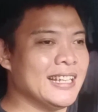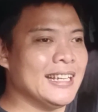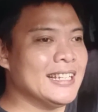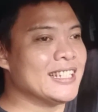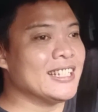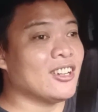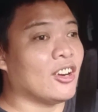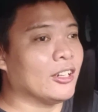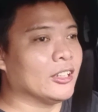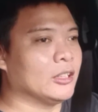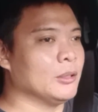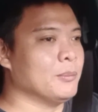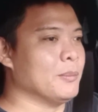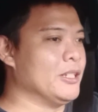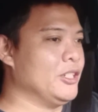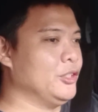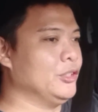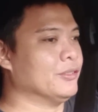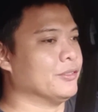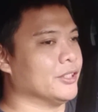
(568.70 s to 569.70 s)
thing isn't hard to
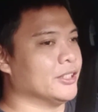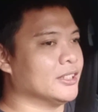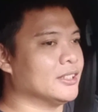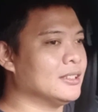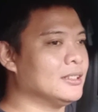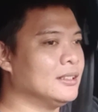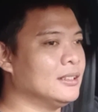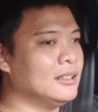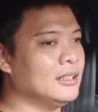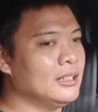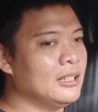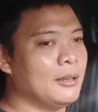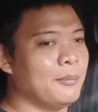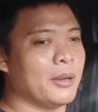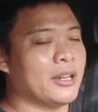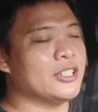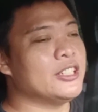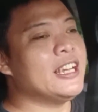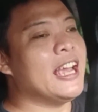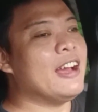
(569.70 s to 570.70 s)
maneuver
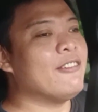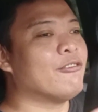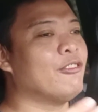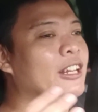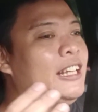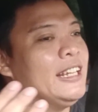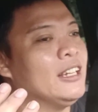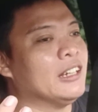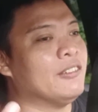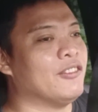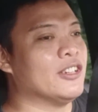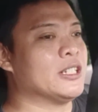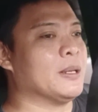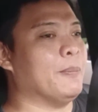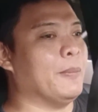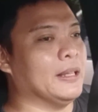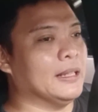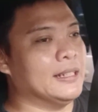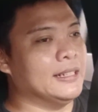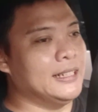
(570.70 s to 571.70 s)
because you have really good
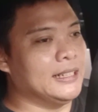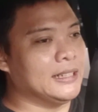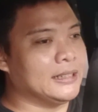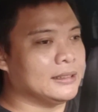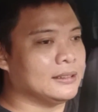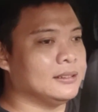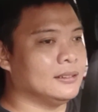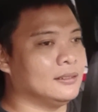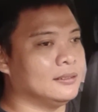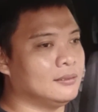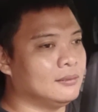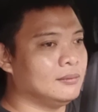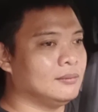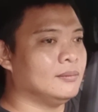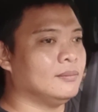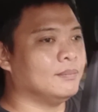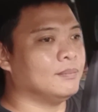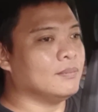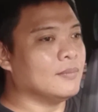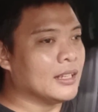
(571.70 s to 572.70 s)
visibility,
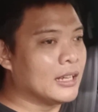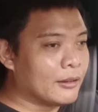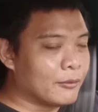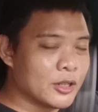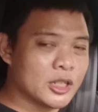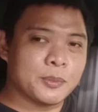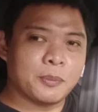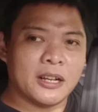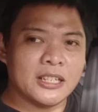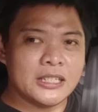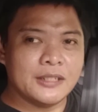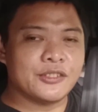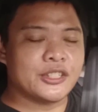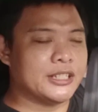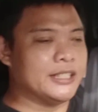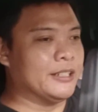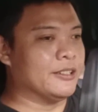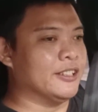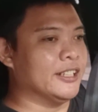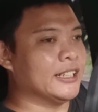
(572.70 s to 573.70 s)
responsive
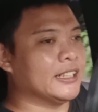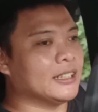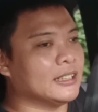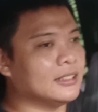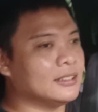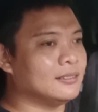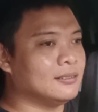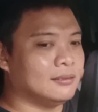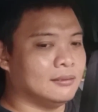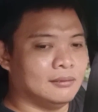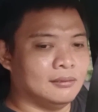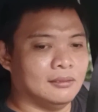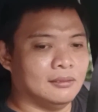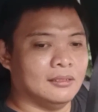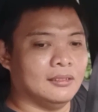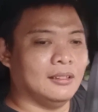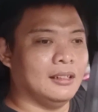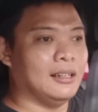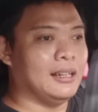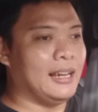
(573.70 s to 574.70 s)
steering,
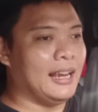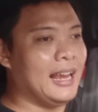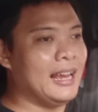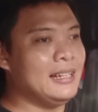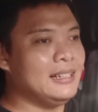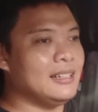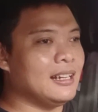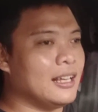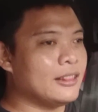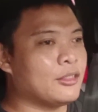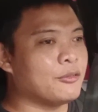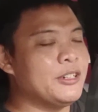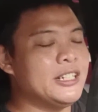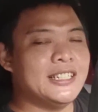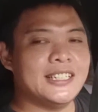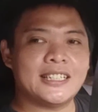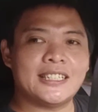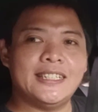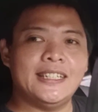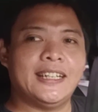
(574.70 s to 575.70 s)
and a
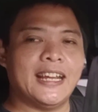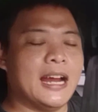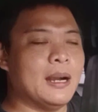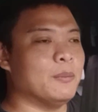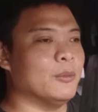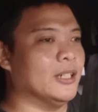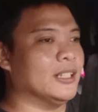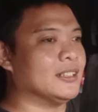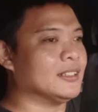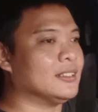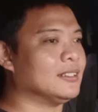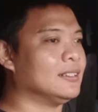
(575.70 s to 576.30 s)
360 camera,